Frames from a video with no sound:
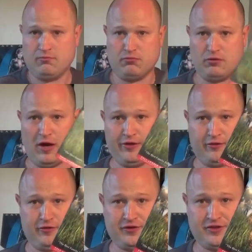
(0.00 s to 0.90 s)

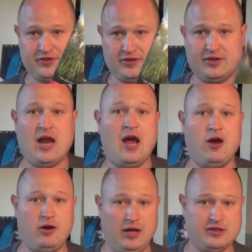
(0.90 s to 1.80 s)
Brothers.
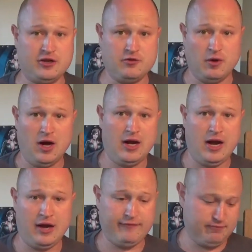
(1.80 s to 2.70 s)
Now, I'll tell you why I
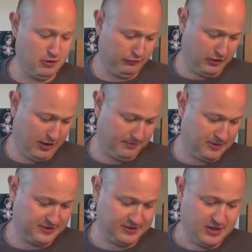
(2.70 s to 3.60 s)
have both
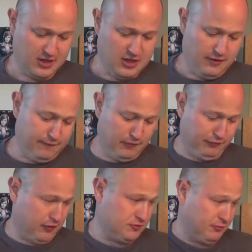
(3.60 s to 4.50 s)
copies. But
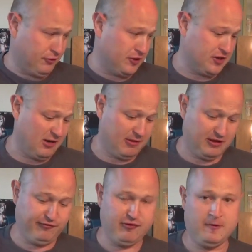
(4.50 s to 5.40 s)
first, before I talk about
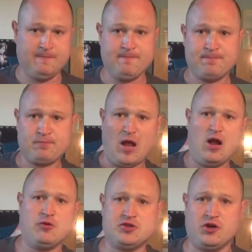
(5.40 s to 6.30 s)
the film,
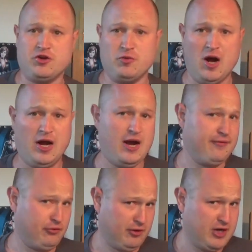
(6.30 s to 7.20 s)
I want to show you why I have
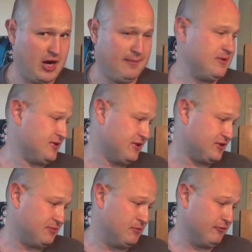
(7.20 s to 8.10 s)
3 copies of
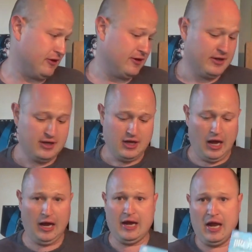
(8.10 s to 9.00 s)
this movie.
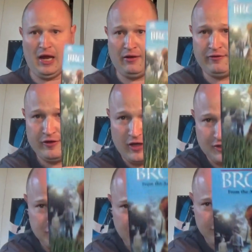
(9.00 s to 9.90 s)
I have a
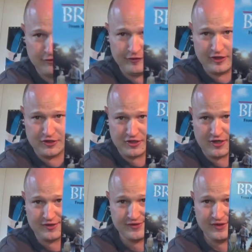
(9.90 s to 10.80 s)
screener
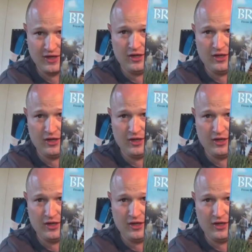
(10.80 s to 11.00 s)
VHS.